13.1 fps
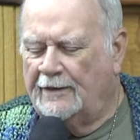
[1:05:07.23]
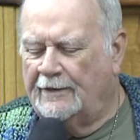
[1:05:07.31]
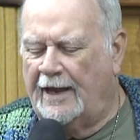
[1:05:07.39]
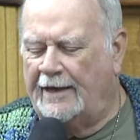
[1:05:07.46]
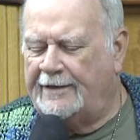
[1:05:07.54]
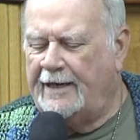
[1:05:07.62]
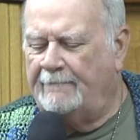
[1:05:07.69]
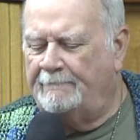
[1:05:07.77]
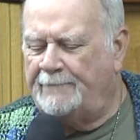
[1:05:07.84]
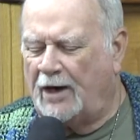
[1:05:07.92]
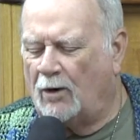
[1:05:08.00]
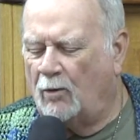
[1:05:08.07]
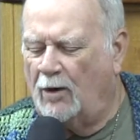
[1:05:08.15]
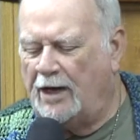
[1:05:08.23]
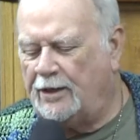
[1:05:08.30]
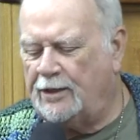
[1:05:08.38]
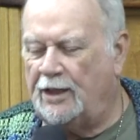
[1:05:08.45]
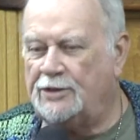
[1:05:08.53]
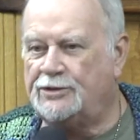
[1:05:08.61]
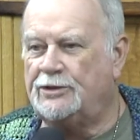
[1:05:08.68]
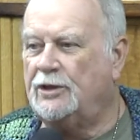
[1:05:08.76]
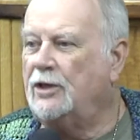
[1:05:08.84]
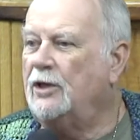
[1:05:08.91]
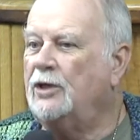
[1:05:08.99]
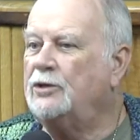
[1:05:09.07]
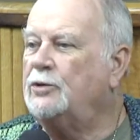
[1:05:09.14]
Two, after
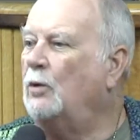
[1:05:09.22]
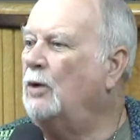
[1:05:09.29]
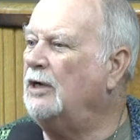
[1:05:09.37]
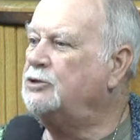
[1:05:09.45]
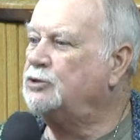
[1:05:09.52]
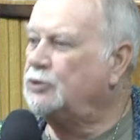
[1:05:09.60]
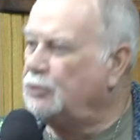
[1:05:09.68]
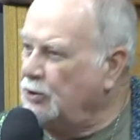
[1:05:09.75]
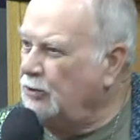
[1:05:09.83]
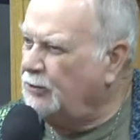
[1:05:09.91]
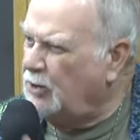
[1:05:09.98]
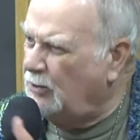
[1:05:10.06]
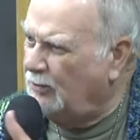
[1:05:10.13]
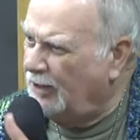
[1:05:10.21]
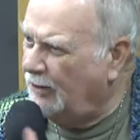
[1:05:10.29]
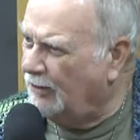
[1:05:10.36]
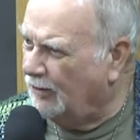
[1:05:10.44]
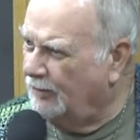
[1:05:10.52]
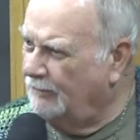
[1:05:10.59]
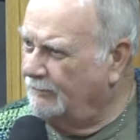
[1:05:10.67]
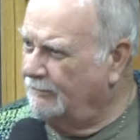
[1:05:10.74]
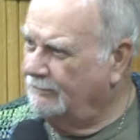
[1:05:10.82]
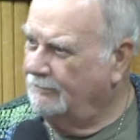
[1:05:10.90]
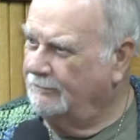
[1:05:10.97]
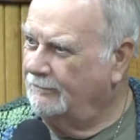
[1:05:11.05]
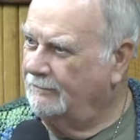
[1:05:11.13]
all, God indwells us.
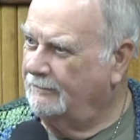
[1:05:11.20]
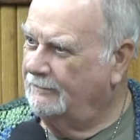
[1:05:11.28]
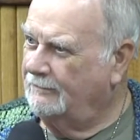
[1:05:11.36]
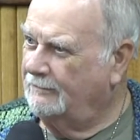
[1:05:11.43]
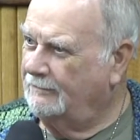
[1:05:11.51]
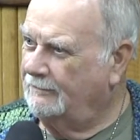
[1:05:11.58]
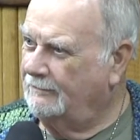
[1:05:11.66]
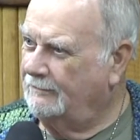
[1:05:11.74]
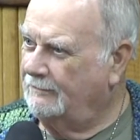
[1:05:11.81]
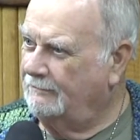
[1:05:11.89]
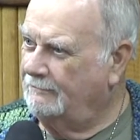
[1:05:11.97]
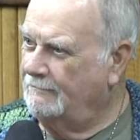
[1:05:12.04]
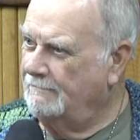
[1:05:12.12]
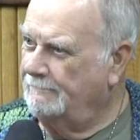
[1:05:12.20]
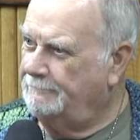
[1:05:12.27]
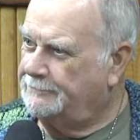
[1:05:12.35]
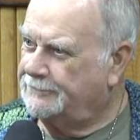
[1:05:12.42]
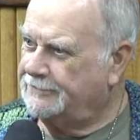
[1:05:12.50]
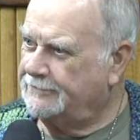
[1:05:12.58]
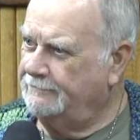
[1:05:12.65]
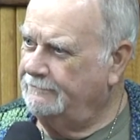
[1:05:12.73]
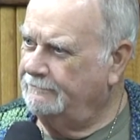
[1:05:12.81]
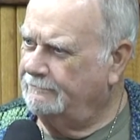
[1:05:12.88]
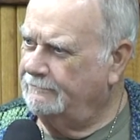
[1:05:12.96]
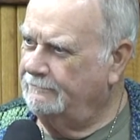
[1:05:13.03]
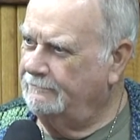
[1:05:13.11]
Let him bear witness
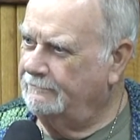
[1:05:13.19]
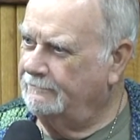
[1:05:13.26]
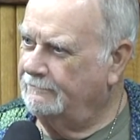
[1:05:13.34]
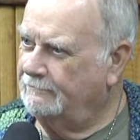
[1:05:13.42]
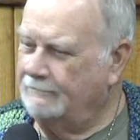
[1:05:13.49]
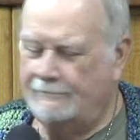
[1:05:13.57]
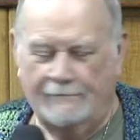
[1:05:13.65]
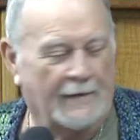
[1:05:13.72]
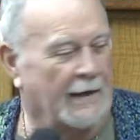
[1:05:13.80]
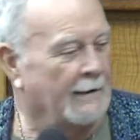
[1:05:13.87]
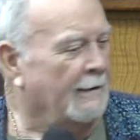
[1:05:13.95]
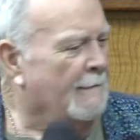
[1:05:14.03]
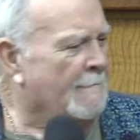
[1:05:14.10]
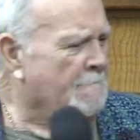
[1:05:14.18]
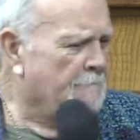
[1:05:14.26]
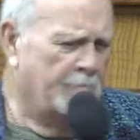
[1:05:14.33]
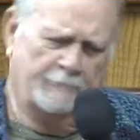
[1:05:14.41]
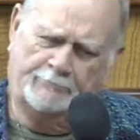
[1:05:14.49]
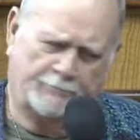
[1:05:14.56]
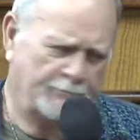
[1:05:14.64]
to what truth you hear.